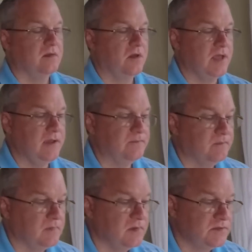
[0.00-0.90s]
Okay,
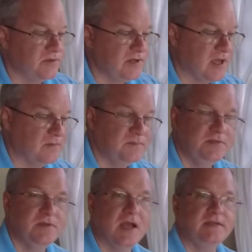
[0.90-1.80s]
so there you go.
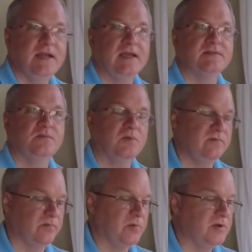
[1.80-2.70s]
Two contacts, one
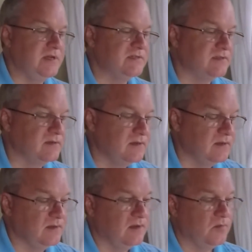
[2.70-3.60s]
from Greece,
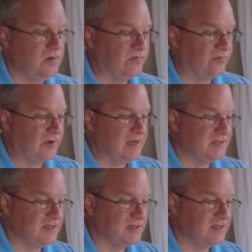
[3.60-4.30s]
one from France.